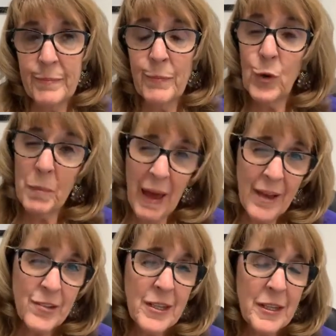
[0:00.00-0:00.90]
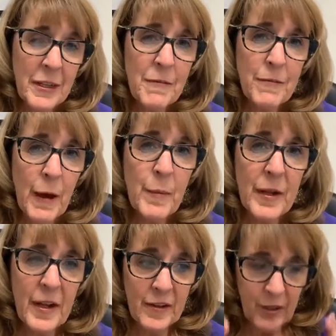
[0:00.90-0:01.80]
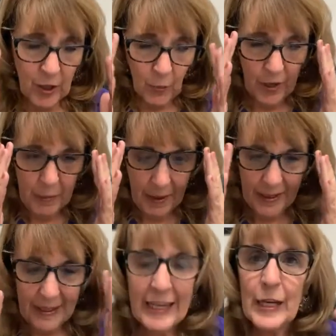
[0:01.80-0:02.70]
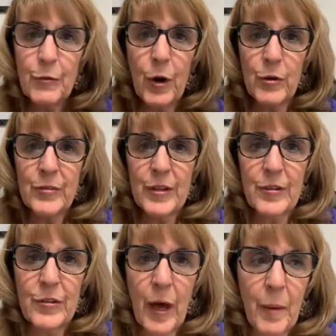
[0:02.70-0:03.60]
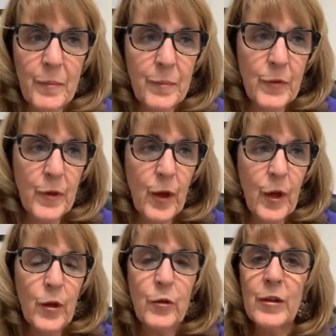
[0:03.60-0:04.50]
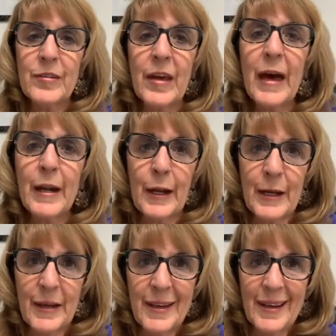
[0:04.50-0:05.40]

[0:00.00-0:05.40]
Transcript: more masculine than feminine. One of my heroes is Eunice Kennedy.